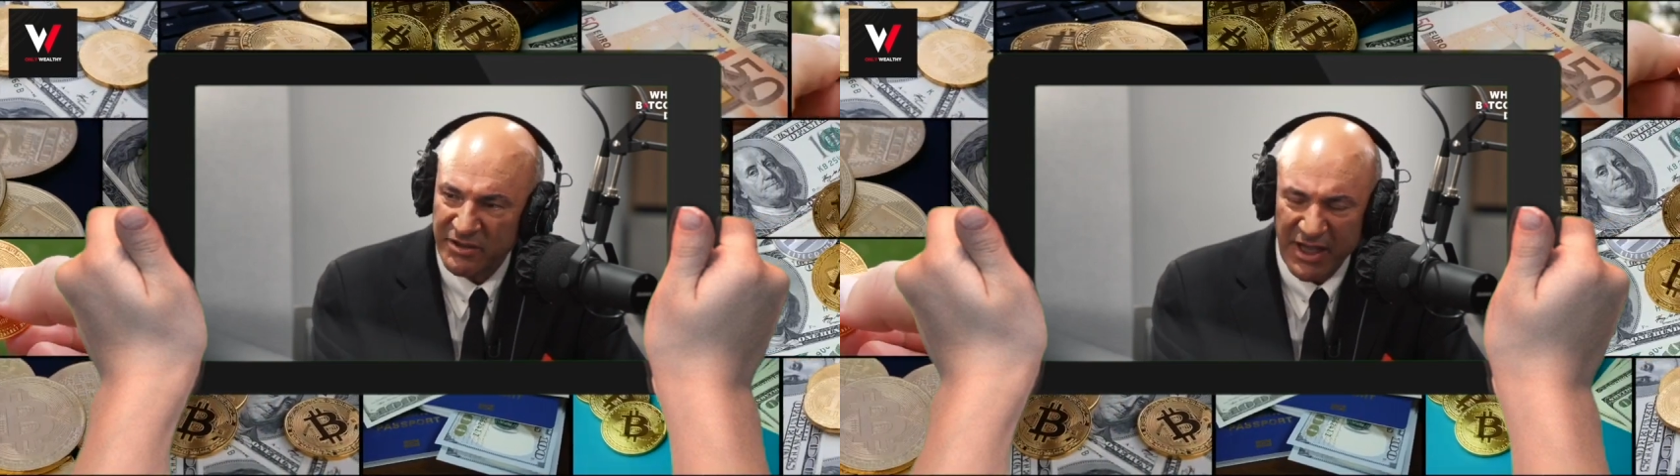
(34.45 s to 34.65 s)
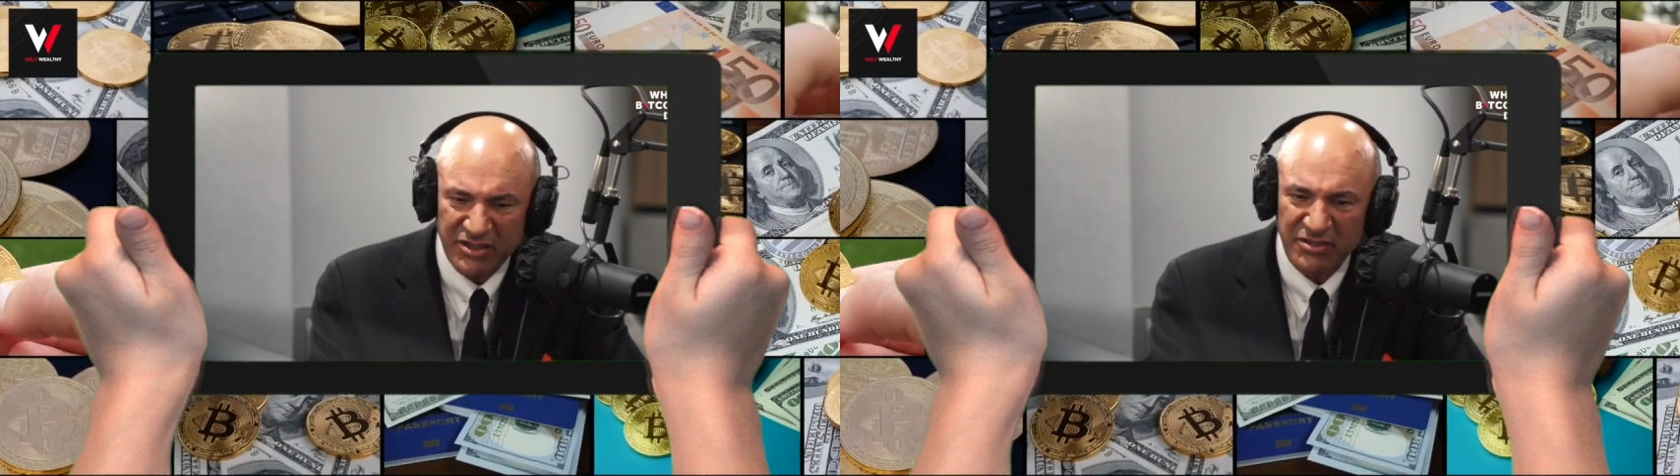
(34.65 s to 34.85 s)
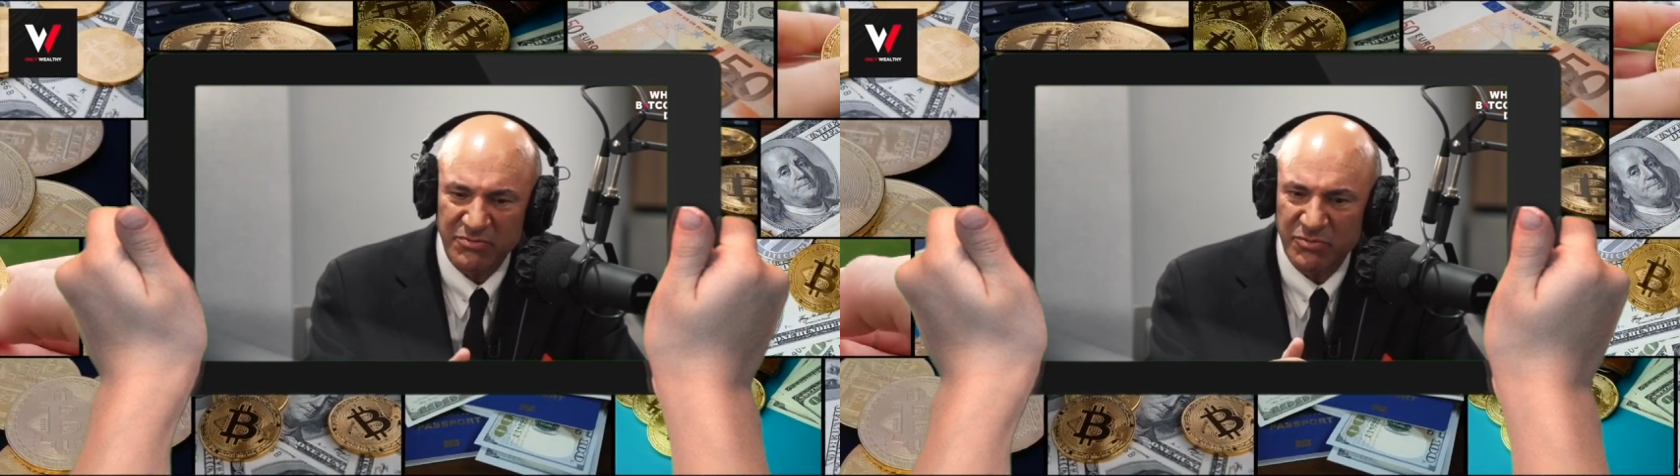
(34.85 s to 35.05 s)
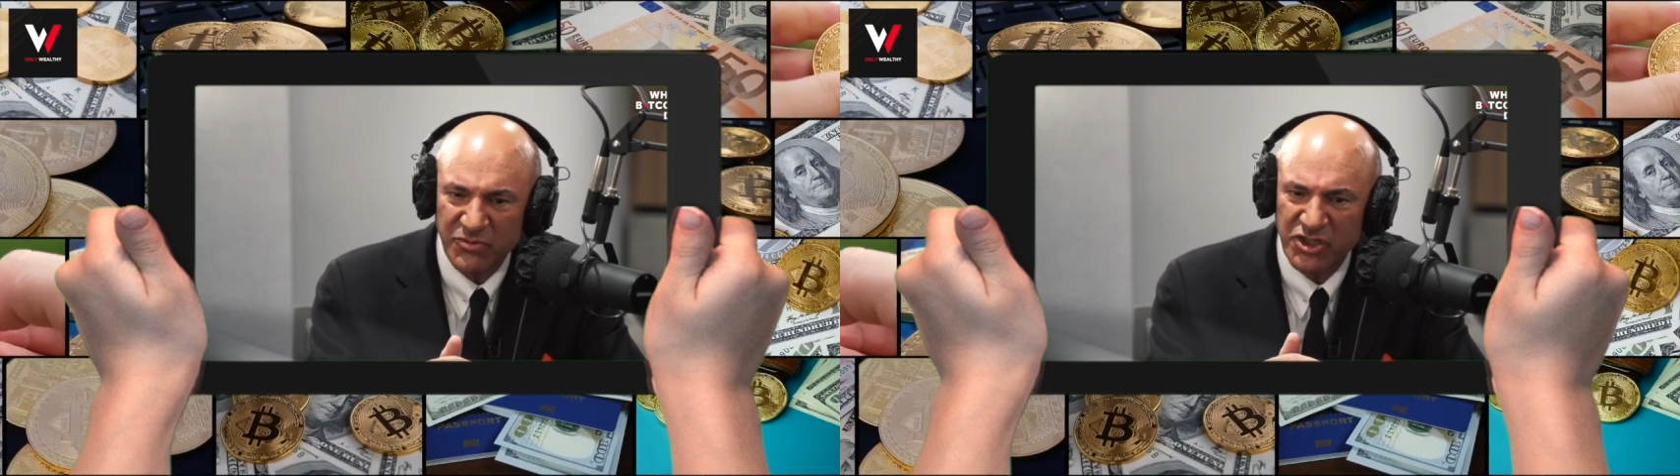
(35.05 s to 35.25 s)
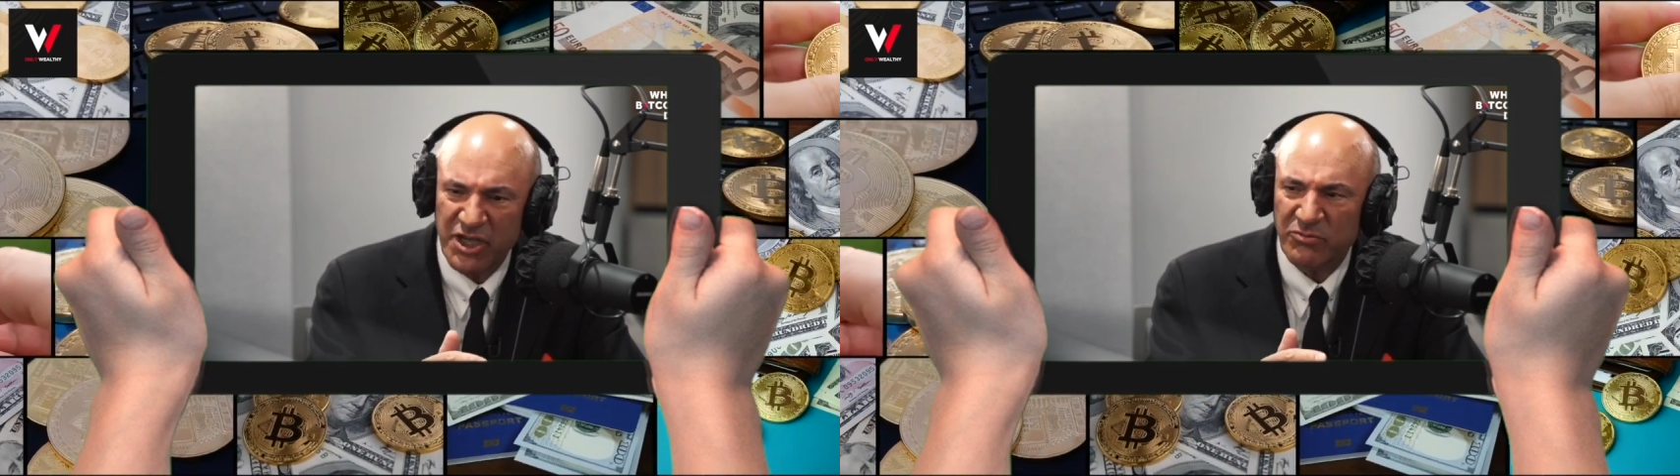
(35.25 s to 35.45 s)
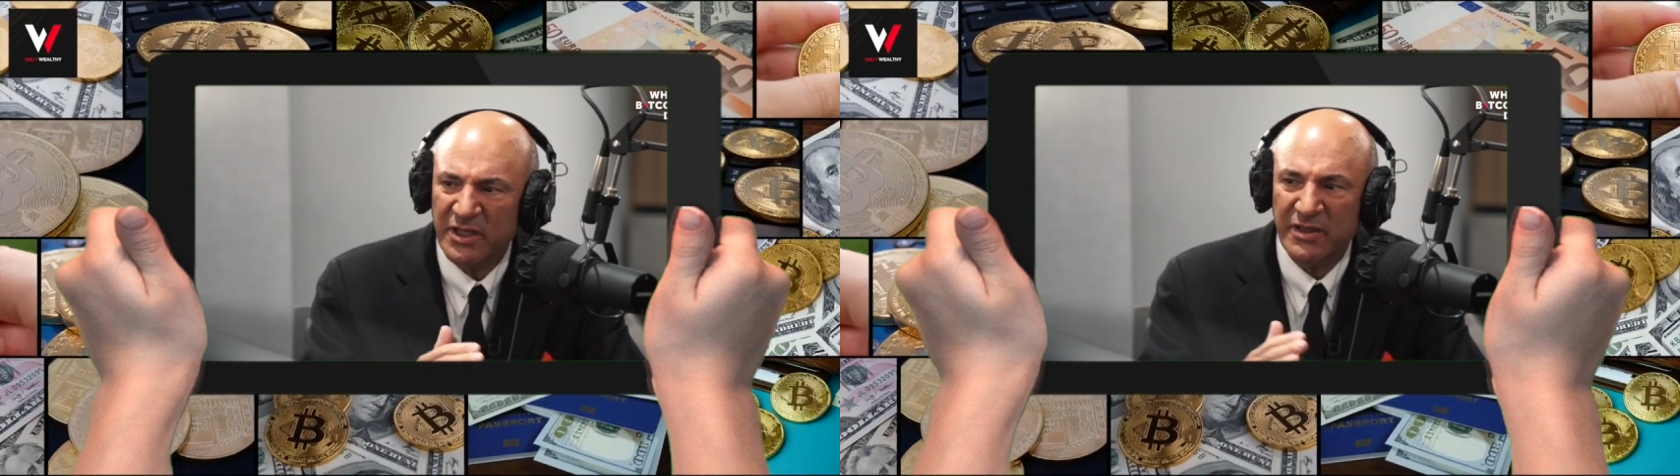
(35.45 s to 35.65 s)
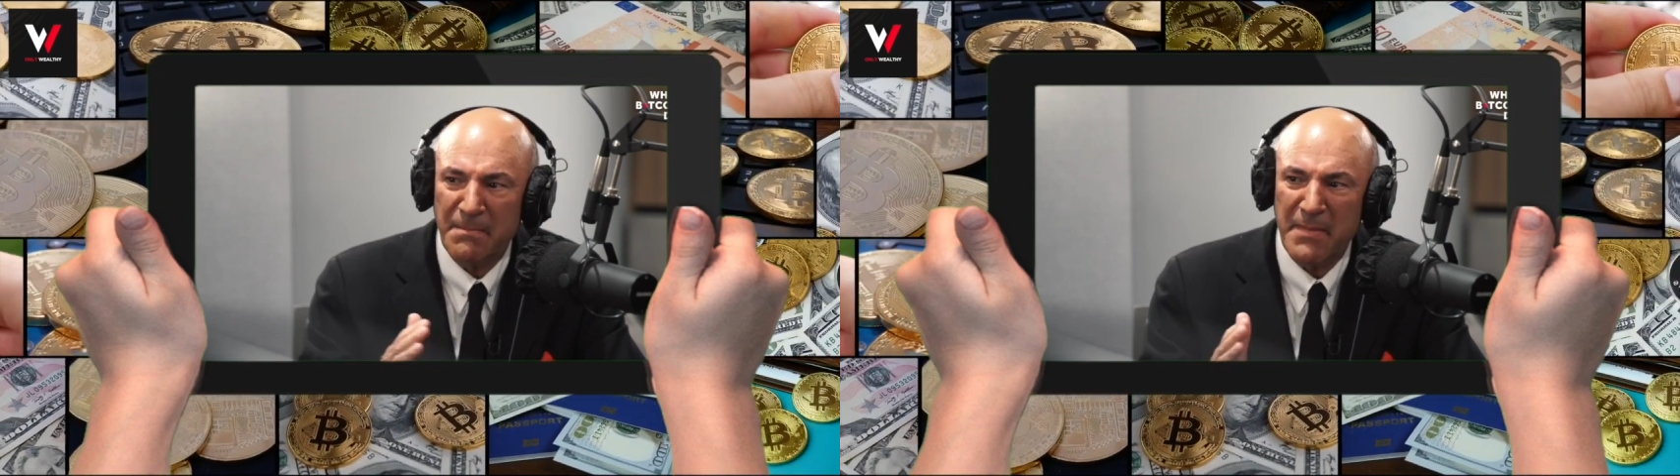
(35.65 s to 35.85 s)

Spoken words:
That's generally the